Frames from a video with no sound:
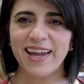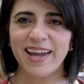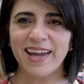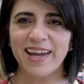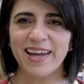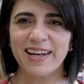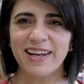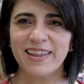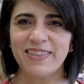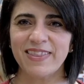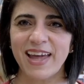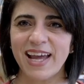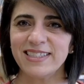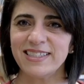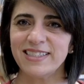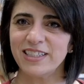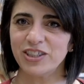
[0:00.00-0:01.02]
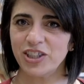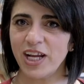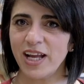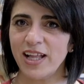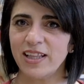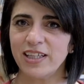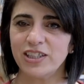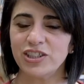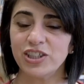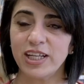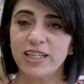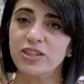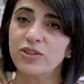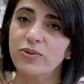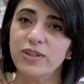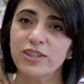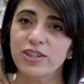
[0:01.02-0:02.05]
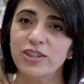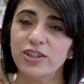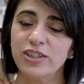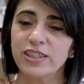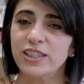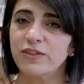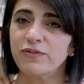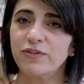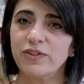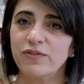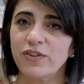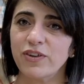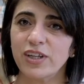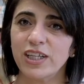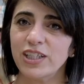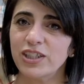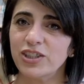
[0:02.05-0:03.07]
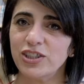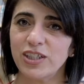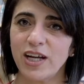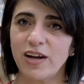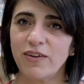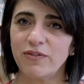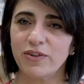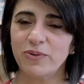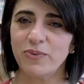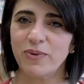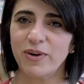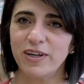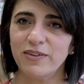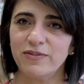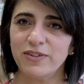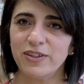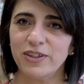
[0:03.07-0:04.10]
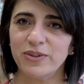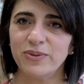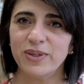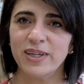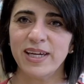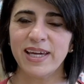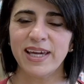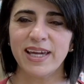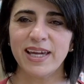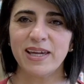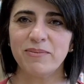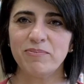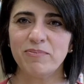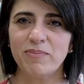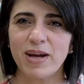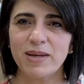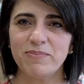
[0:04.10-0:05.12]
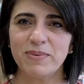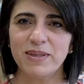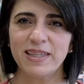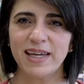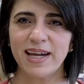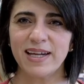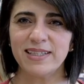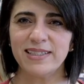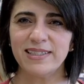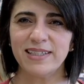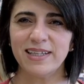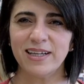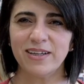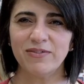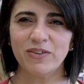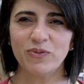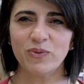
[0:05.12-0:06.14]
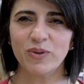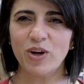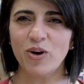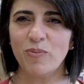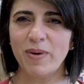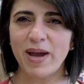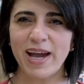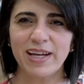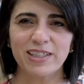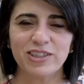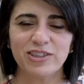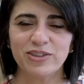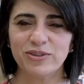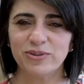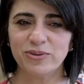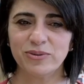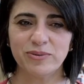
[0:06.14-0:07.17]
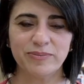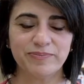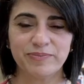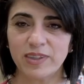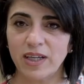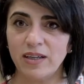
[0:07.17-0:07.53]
And that's the challenge. And it's going to look different for each and every one of you. It might be the idea of if we go back to.